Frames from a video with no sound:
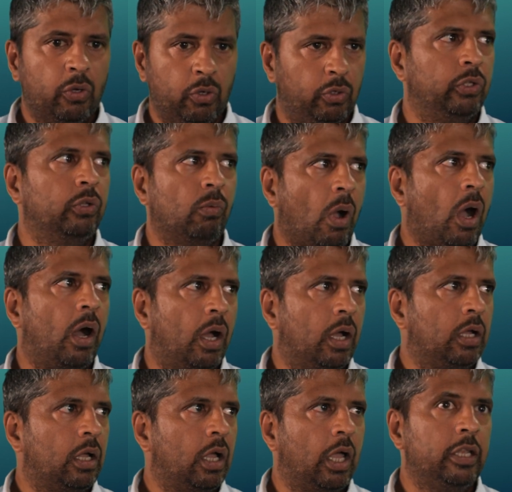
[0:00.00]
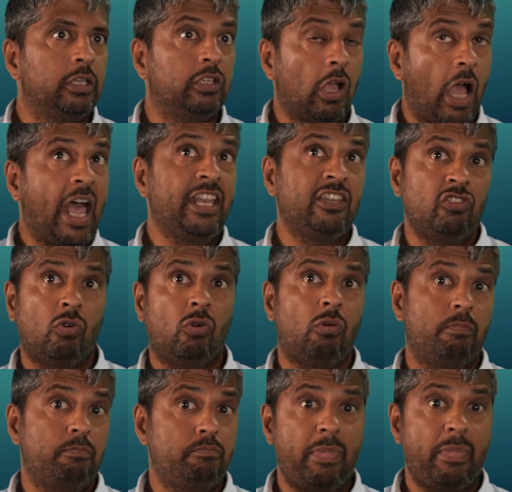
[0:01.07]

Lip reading: who you are and your